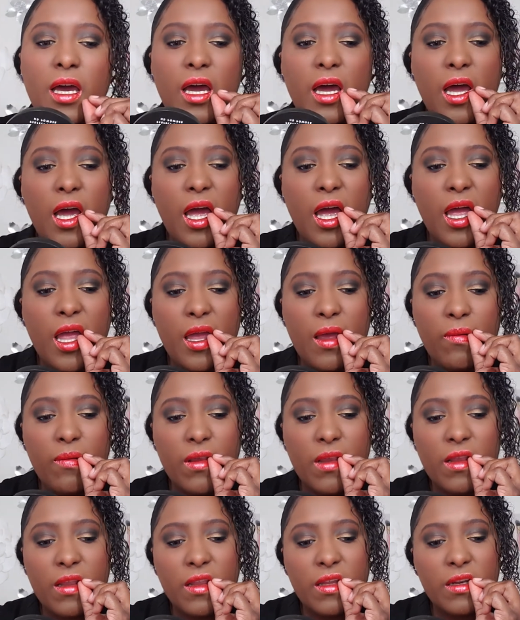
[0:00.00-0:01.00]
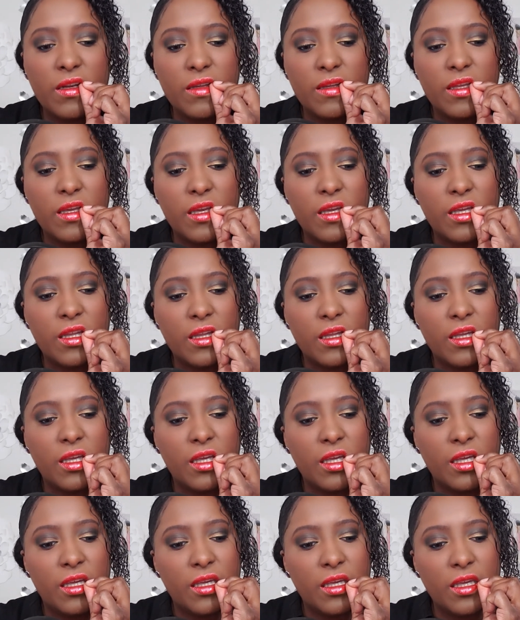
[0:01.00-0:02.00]
It was a little
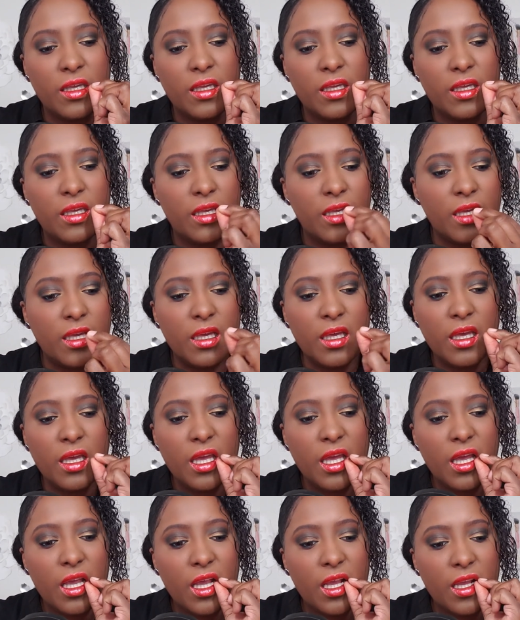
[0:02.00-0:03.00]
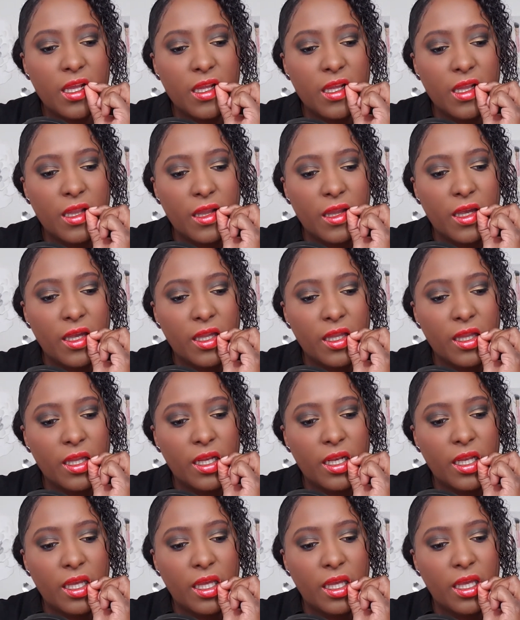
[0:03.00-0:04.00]
tingly.
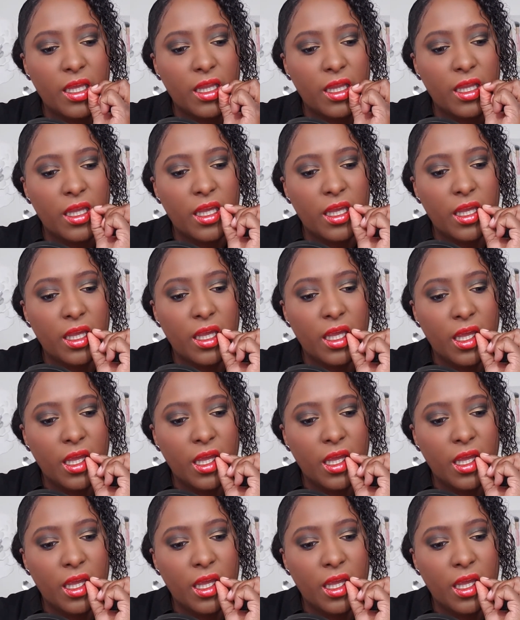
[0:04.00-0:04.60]
Slightly tingly.